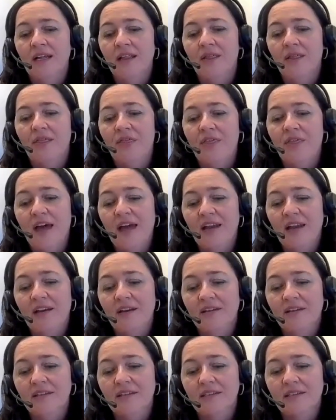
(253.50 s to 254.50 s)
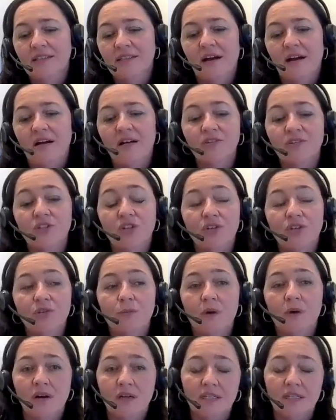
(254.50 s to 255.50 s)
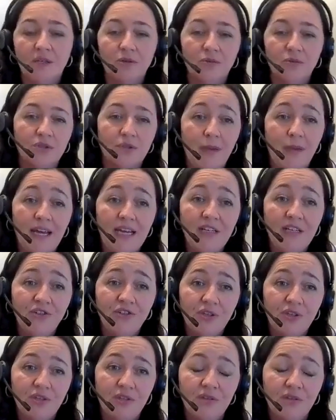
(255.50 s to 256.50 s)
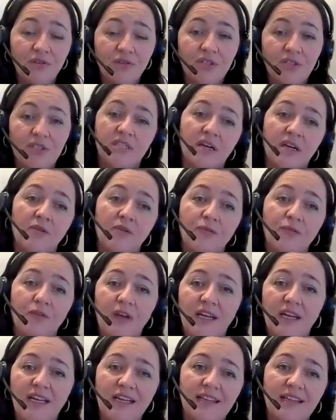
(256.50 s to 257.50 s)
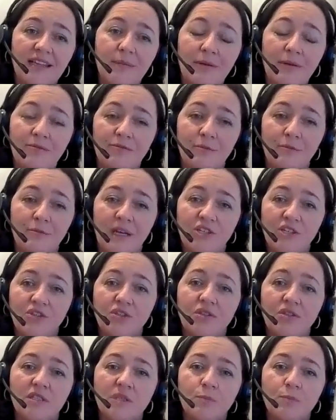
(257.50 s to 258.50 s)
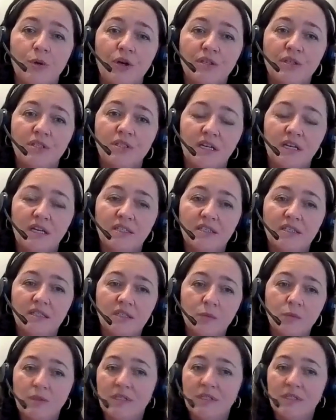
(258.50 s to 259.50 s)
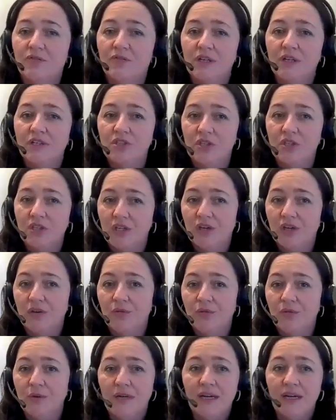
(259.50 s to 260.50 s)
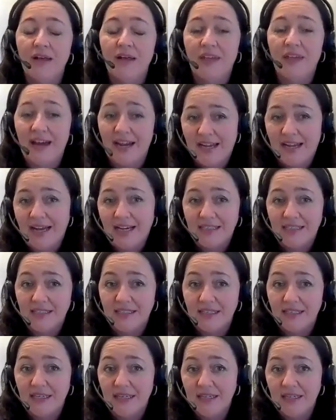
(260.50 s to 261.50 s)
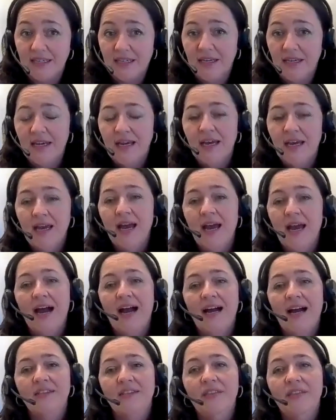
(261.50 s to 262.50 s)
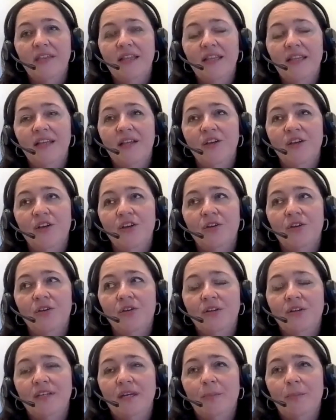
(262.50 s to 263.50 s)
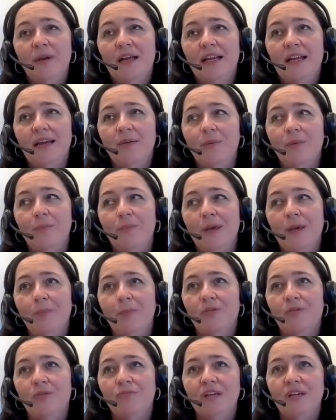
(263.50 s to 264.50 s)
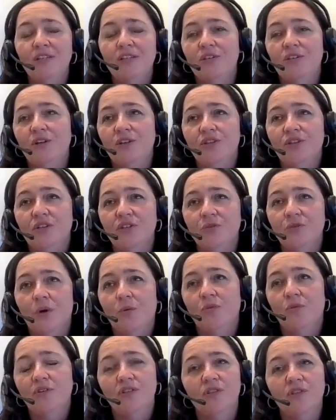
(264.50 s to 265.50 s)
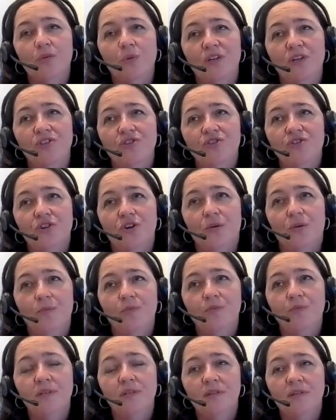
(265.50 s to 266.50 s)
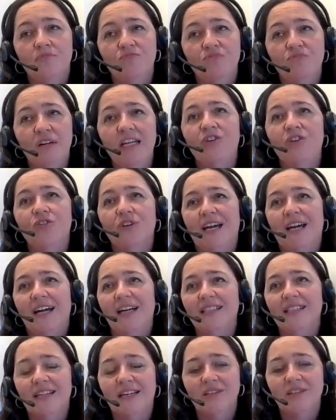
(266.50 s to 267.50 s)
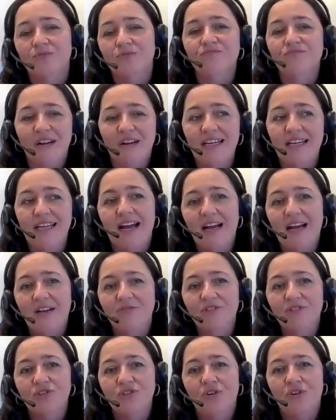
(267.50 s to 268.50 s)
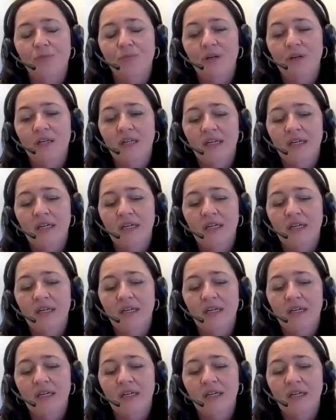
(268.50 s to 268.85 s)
Then start to use marketing automation to start feeding them information that's personalized and specific to you, that candidate. And typically when people are researching, do I want to switch jobs, really good candidates already have a job.